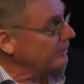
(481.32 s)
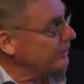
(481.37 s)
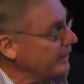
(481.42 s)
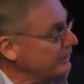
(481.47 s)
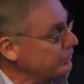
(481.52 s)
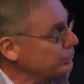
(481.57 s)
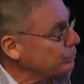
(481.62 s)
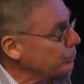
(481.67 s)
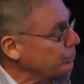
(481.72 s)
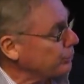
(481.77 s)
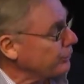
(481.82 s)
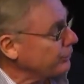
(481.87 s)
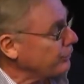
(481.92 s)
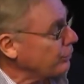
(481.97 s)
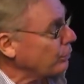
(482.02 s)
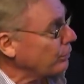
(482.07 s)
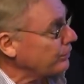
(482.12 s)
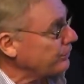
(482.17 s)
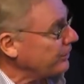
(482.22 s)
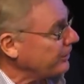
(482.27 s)
natural
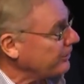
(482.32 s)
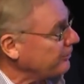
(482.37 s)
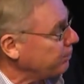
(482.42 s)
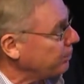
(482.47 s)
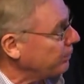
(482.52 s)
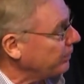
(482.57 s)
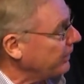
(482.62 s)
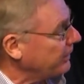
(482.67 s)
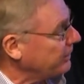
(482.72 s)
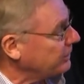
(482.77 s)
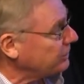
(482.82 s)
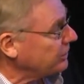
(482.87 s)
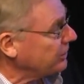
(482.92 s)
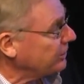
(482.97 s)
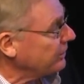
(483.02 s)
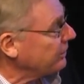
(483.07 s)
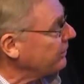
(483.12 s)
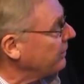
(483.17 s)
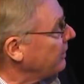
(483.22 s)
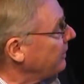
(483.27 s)
resource
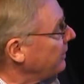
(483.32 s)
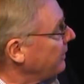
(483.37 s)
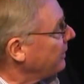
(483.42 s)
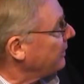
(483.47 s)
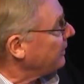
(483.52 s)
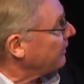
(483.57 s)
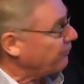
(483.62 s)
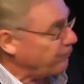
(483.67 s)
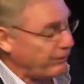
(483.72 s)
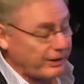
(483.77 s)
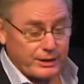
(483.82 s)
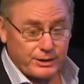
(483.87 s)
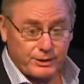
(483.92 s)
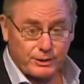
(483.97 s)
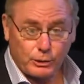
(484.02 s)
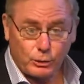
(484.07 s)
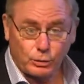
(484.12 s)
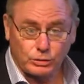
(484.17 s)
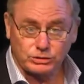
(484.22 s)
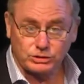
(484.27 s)
exploration. Faith
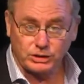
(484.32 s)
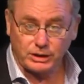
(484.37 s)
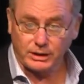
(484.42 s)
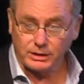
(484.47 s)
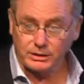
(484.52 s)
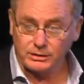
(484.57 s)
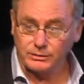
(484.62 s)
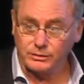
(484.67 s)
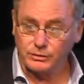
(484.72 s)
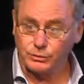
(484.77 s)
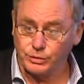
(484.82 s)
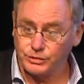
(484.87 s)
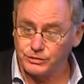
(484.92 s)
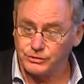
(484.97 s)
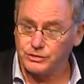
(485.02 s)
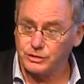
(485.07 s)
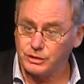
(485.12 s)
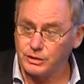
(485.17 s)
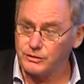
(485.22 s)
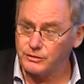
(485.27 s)
Launcher,
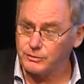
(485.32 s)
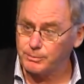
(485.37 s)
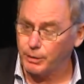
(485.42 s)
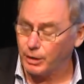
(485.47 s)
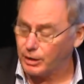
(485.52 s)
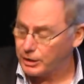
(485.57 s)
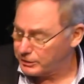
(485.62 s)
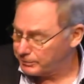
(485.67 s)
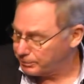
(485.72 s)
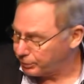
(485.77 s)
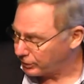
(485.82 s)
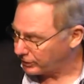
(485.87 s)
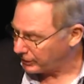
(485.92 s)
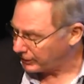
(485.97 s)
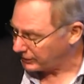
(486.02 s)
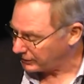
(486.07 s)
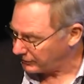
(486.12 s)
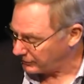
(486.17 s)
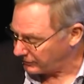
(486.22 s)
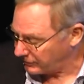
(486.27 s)
Christian-inspired
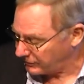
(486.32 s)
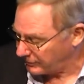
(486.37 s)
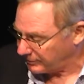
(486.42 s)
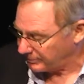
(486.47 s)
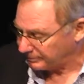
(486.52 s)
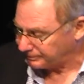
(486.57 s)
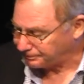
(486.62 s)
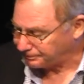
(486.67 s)
products.